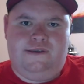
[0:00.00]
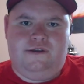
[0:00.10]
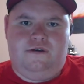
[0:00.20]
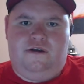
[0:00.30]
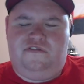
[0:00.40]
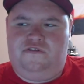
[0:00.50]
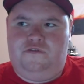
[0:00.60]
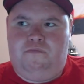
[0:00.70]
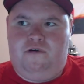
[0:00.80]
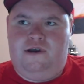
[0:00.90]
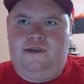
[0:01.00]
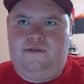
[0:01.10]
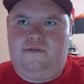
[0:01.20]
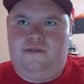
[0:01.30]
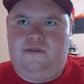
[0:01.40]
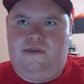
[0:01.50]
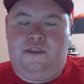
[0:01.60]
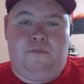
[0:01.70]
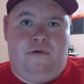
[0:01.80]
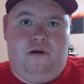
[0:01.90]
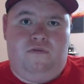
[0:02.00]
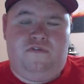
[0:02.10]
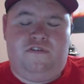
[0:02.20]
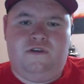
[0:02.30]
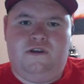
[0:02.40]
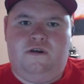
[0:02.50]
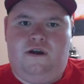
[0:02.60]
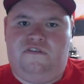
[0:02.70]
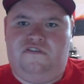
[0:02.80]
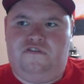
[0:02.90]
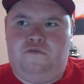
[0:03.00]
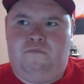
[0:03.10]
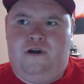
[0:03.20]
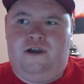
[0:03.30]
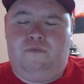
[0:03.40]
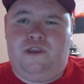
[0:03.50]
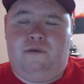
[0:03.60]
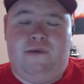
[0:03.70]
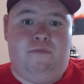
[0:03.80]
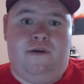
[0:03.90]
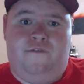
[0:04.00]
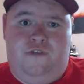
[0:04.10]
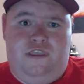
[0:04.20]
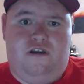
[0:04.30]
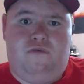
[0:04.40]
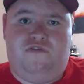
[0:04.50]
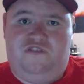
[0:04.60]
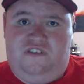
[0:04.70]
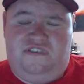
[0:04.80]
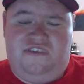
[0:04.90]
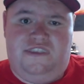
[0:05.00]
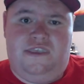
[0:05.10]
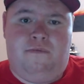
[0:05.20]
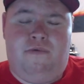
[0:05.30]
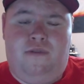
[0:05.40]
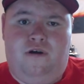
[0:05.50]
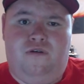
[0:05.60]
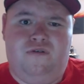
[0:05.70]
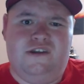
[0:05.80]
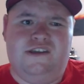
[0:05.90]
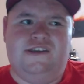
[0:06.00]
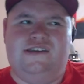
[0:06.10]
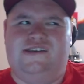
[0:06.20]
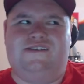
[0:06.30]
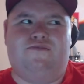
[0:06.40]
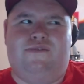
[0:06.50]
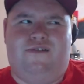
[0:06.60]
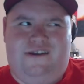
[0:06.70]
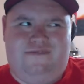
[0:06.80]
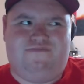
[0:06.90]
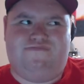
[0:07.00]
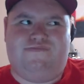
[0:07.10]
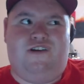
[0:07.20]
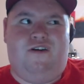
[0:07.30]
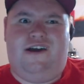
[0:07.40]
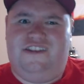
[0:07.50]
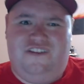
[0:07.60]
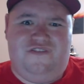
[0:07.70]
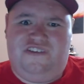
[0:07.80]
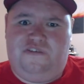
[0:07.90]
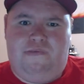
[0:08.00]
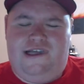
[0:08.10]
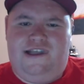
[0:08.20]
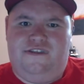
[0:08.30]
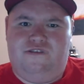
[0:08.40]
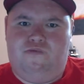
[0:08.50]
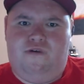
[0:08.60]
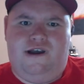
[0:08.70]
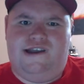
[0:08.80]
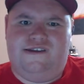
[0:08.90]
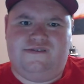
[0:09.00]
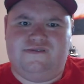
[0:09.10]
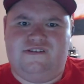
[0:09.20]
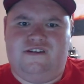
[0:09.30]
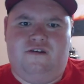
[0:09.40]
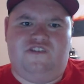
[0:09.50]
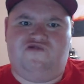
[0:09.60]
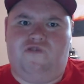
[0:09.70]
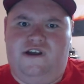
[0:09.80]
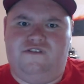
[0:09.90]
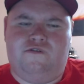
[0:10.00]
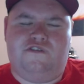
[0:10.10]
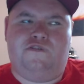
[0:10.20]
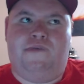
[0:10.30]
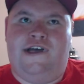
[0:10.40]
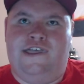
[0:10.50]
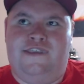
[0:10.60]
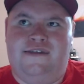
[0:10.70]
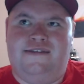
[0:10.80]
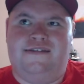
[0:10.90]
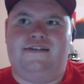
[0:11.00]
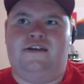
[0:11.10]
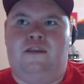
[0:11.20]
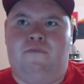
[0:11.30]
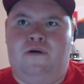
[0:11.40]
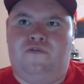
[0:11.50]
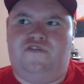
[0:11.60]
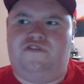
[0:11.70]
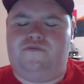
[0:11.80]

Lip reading: I stood by it at the polls. I stood by it when I made my video, which you can see down below, where I kind of explained why. I tried to explain in the most